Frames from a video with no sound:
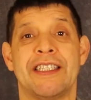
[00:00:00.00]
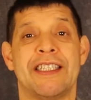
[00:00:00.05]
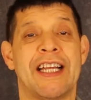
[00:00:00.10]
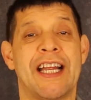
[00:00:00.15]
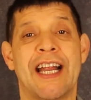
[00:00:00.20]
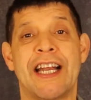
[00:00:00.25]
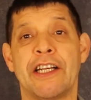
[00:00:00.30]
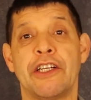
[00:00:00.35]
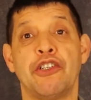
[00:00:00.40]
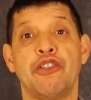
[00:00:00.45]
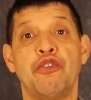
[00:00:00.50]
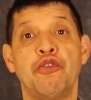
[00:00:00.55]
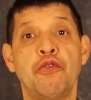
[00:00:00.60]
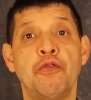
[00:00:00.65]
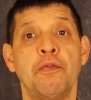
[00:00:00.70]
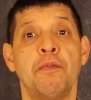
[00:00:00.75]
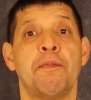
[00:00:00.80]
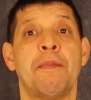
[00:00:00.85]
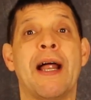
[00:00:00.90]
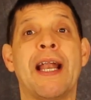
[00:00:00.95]
There are new
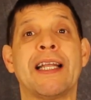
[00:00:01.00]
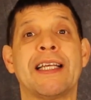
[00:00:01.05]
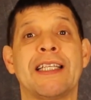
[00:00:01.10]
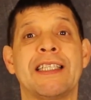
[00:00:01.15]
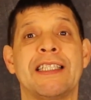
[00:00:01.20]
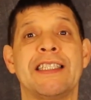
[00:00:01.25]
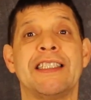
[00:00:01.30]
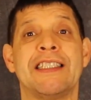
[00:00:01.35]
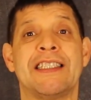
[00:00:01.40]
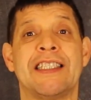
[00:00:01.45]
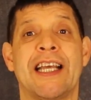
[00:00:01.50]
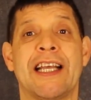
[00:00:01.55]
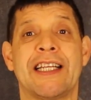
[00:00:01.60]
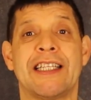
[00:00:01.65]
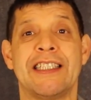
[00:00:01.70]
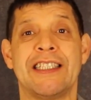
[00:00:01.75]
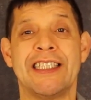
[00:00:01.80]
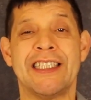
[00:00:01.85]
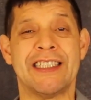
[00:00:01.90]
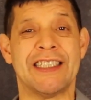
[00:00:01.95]
marketing
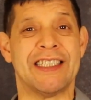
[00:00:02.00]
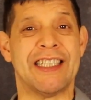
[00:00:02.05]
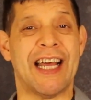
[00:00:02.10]
techniques